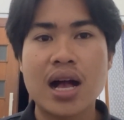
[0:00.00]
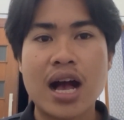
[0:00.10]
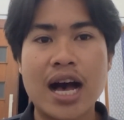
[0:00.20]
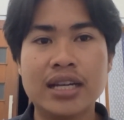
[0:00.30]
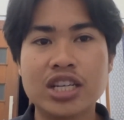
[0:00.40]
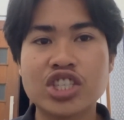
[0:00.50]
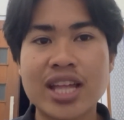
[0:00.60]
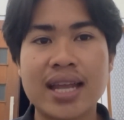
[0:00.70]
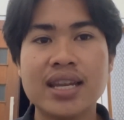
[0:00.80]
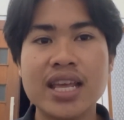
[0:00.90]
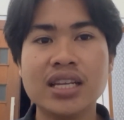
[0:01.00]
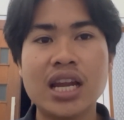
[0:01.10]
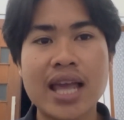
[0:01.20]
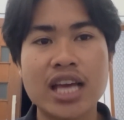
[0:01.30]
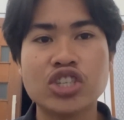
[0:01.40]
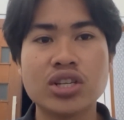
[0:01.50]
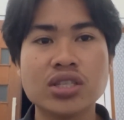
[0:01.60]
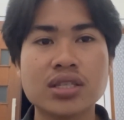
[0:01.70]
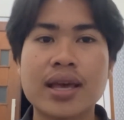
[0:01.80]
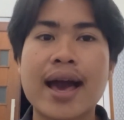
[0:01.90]
Understanding
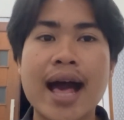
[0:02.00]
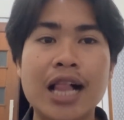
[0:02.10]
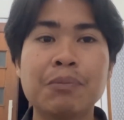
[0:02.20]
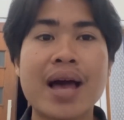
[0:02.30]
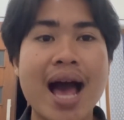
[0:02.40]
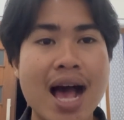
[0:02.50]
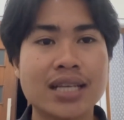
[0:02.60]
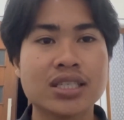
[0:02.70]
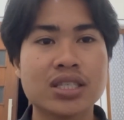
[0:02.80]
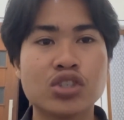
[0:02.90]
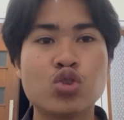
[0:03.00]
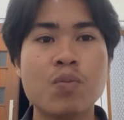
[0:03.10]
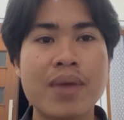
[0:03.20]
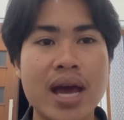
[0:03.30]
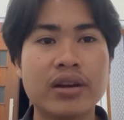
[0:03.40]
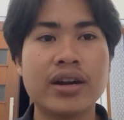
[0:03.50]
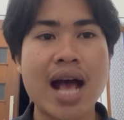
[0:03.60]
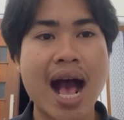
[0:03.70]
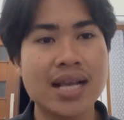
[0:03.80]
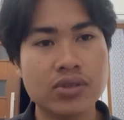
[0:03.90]
deletions help us to
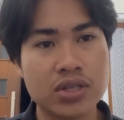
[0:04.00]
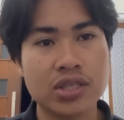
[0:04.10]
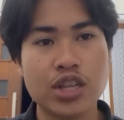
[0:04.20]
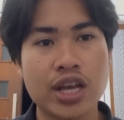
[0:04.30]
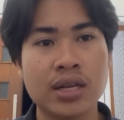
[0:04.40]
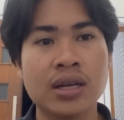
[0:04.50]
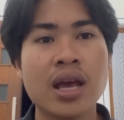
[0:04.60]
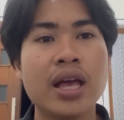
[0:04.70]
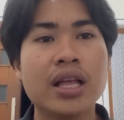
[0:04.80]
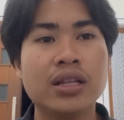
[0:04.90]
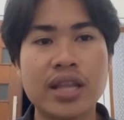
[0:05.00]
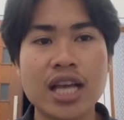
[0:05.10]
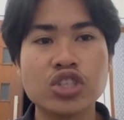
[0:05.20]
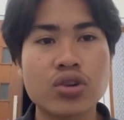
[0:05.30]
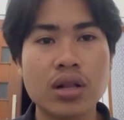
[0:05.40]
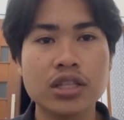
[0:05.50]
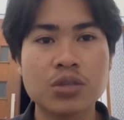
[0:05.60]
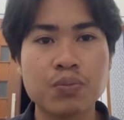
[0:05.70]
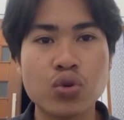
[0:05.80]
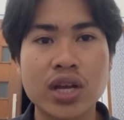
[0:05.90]
better understand natural
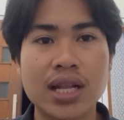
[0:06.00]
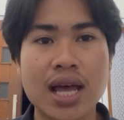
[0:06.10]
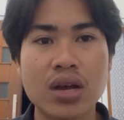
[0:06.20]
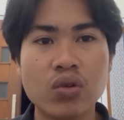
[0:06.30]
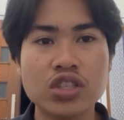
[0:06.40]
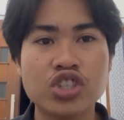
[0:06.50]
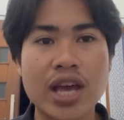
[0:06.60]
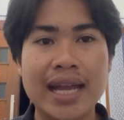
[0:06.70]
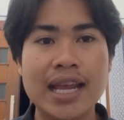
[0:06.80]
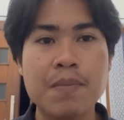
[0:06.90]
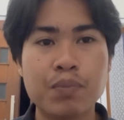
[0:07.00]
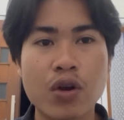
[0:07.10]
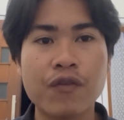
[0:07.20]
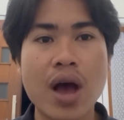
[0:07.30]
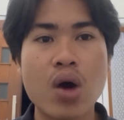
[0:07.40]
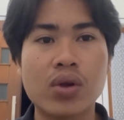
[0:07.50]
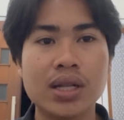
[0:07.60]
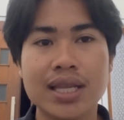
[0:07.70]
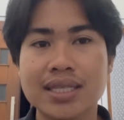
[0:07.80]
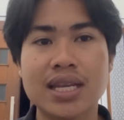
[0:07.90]
spoken language and improve our
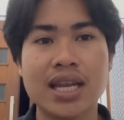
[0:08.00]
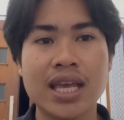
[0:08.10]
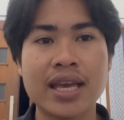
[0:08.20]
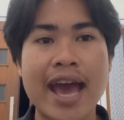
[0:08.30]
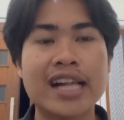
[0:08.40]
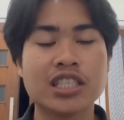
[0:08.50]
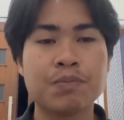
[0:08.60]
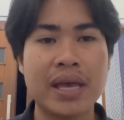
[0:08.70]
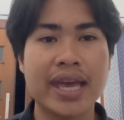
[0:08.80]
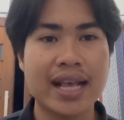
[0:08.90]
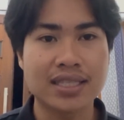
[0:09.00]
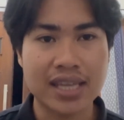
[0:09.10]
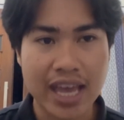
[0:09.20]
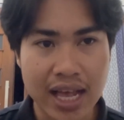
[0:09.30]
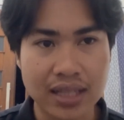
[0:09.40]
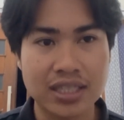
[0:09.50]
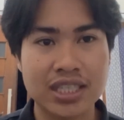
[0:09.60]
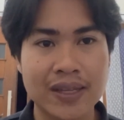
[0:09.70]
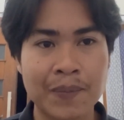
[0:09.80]
listening and speaking skills.